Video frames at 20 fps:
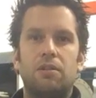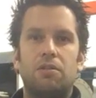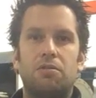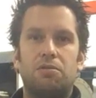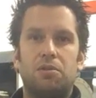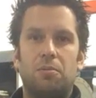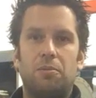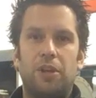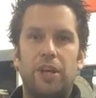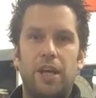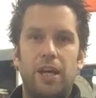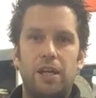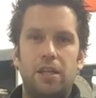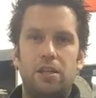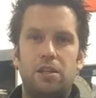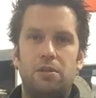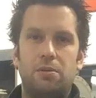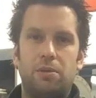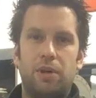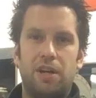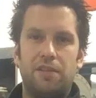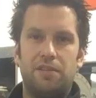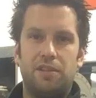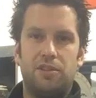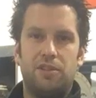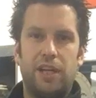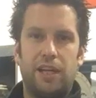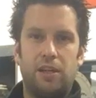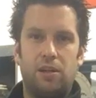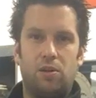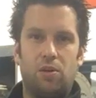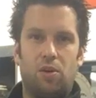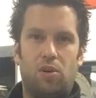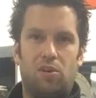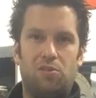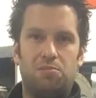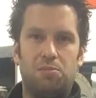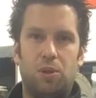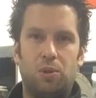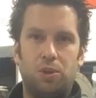From there he derived the second law
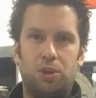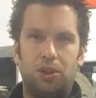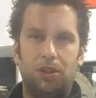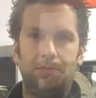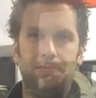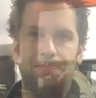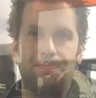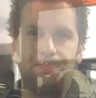of motion.